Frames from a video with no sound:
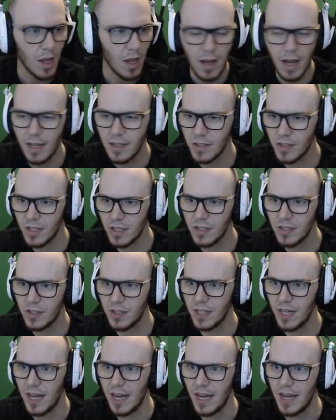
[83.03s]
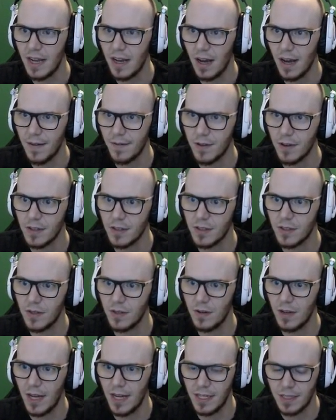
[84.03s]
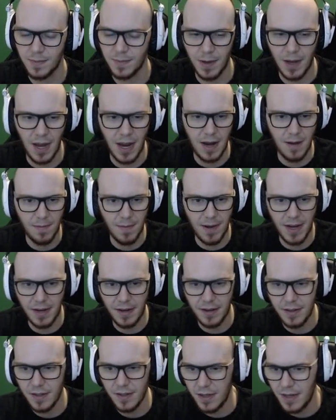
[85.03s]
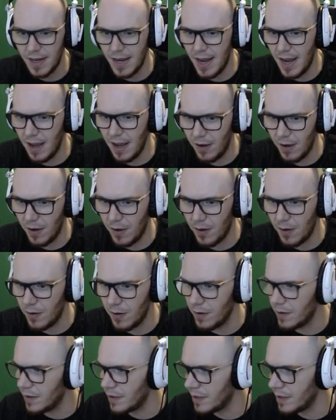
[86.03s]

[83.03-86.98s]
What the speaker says: As you can see, I've got two lights behind me. Now,